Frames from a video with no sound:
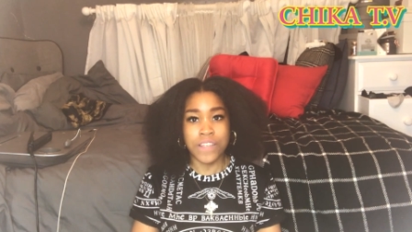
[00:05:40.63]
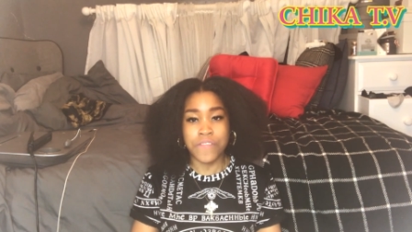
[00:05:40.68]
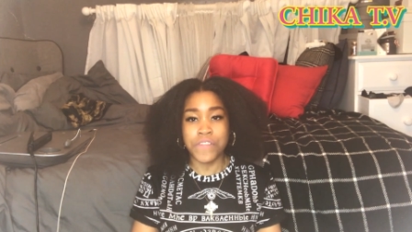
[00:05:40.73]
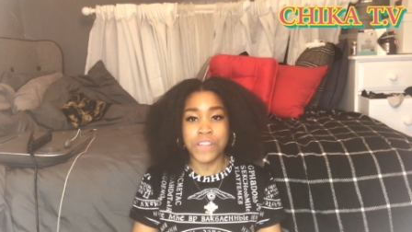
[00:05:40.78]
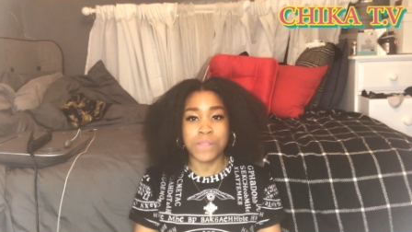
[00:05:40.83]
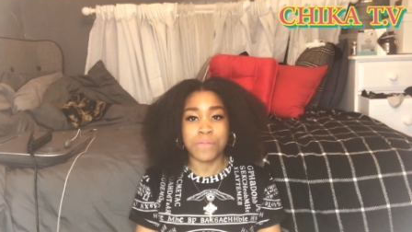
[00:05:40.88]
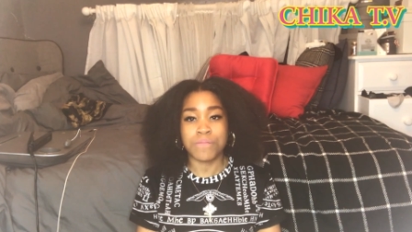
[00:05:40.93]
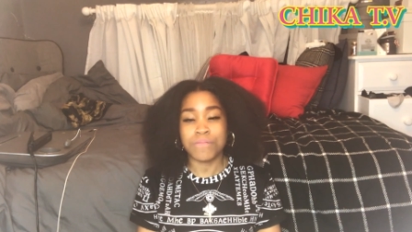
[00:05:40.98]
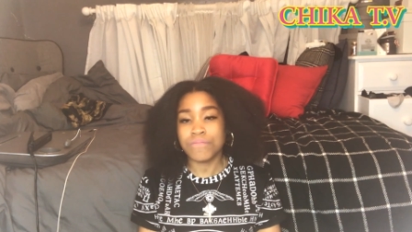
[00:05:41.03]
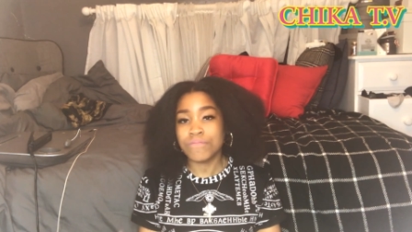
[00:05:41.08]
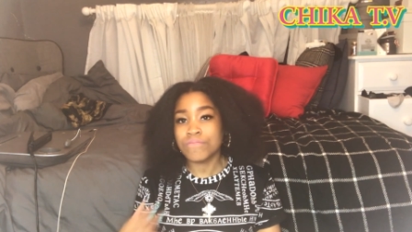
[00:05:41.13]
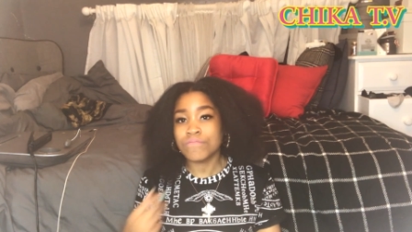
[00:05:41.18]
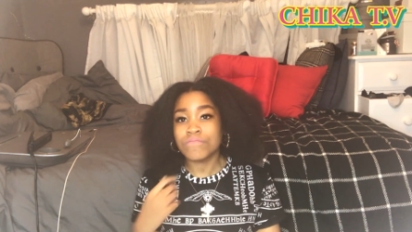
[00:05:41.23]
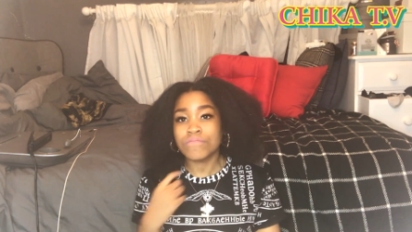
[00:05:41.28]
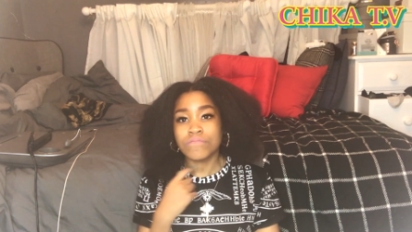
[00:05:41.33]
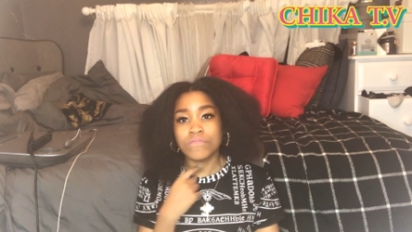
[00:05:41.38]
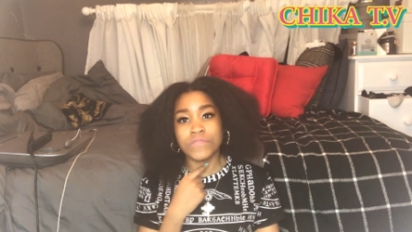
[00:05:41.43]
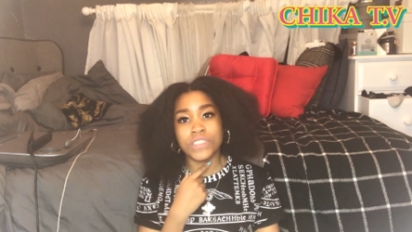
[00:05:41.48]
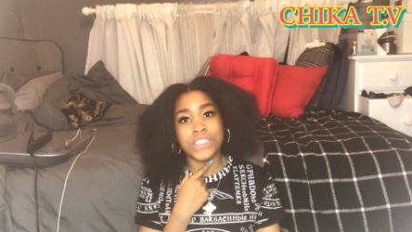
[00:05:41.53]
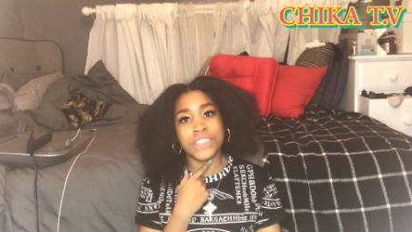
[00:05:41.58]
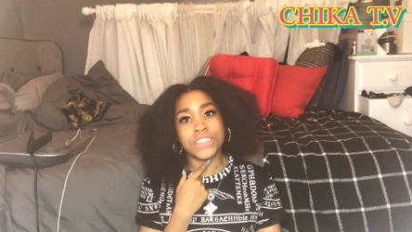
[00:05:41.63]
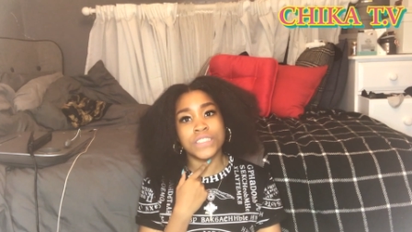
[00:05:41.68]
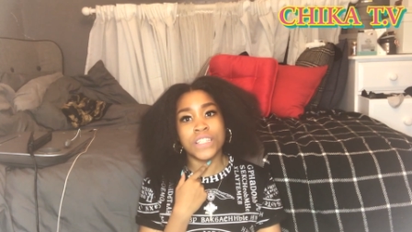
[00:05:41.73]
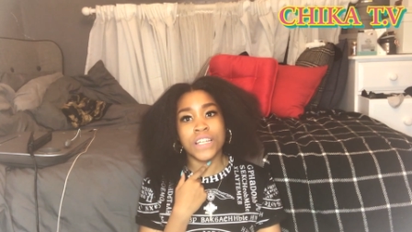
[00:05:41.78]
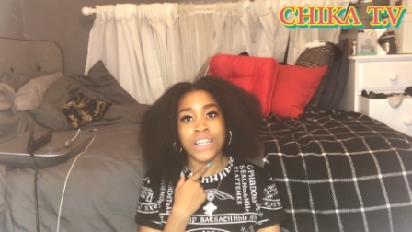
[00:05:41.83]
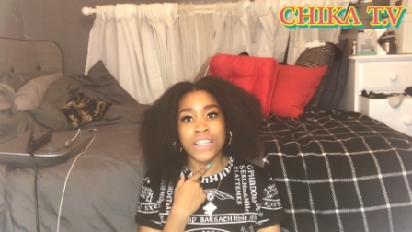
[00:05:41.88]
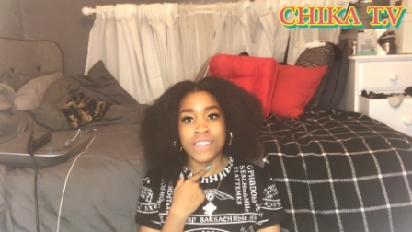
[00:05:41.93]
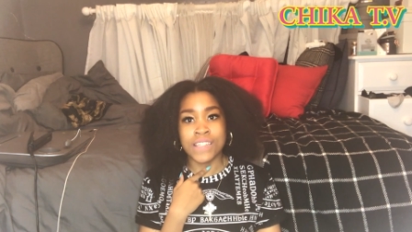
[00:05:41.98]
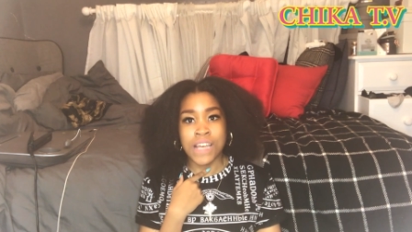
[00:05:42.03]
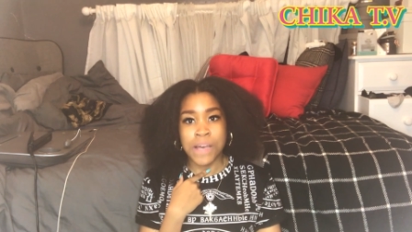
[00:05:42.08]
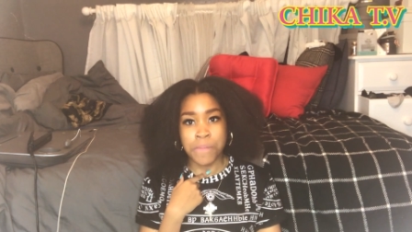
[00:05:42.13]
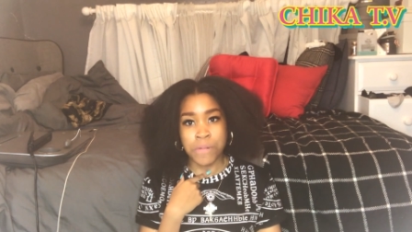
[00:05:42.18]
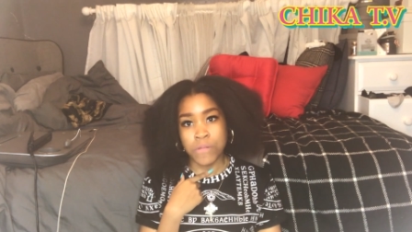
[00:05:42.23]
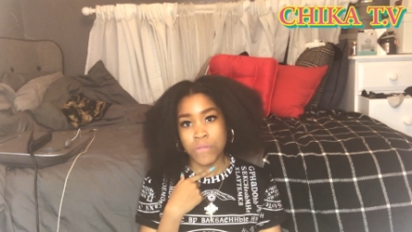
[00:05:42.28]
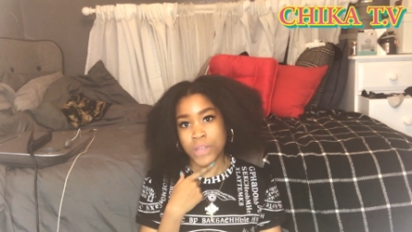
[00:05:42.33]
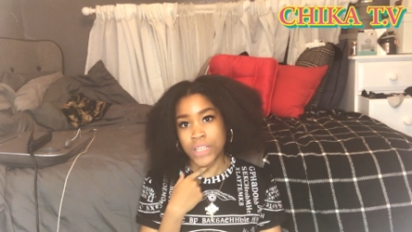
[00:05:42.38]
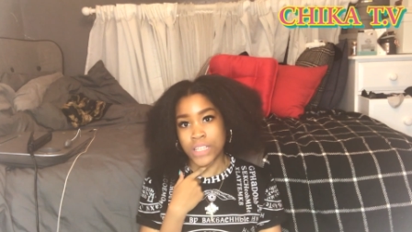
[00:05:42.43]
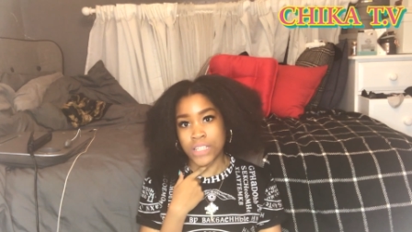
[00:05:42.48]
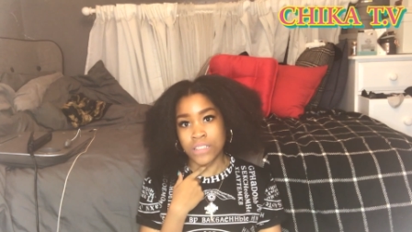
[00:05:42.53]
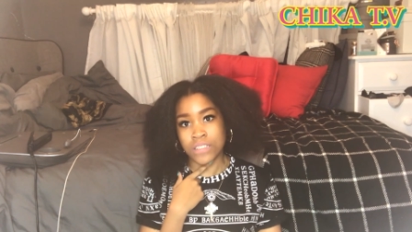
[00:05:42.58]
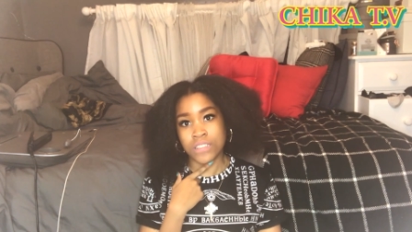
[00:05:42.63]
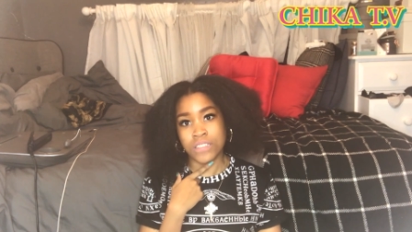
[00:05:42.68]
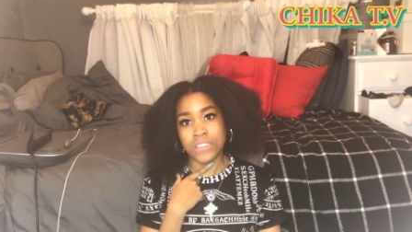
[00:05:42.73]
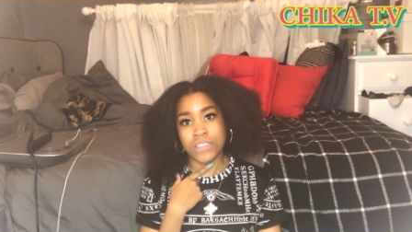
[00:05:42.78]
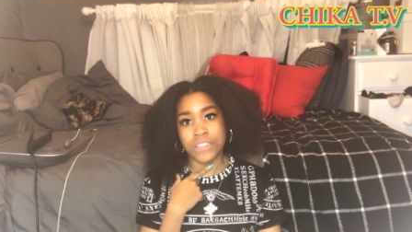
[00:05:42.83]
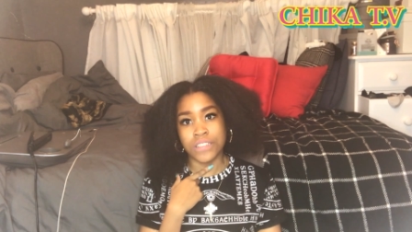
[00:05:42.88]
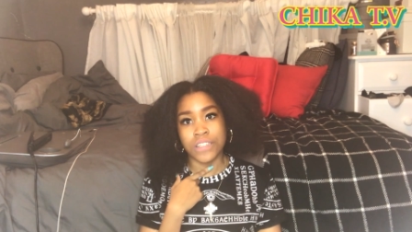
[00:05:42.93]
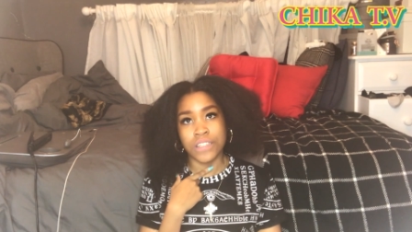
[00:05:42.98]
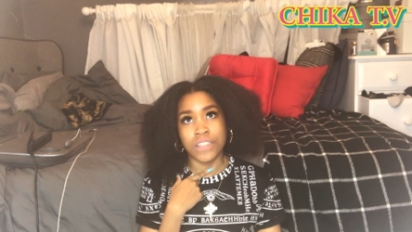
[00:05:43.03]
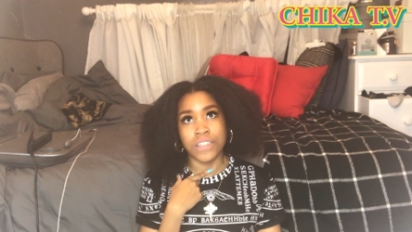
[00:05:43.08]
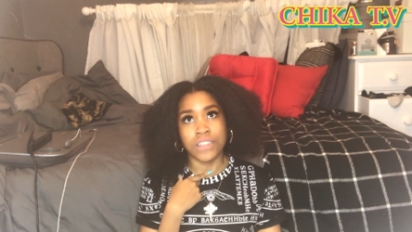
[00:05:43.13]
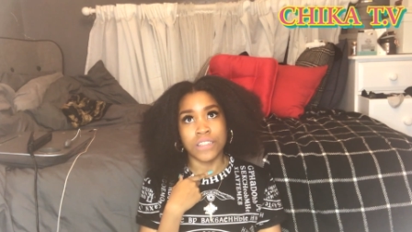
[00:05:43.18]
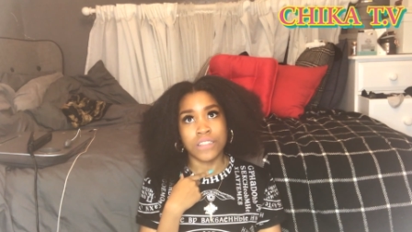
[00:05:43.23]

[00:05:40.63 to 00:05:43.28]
if it's certain type of wings, you know.